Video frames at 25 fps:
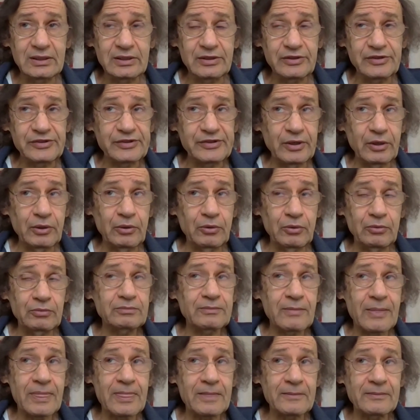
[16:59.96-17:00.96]
So
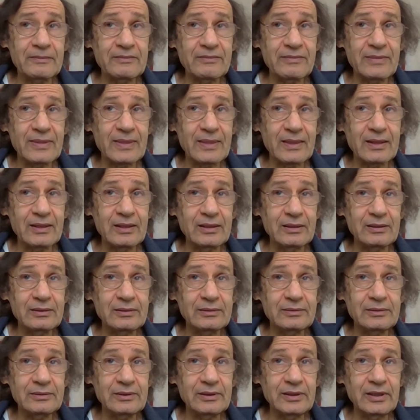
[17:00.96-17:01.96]

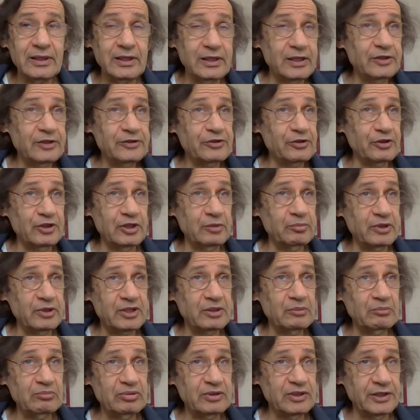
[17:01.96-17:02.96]
it is going to be
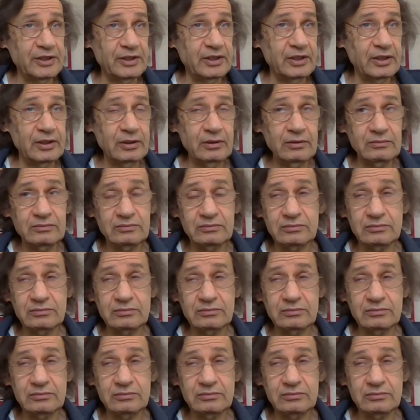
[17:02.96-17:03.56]
completed,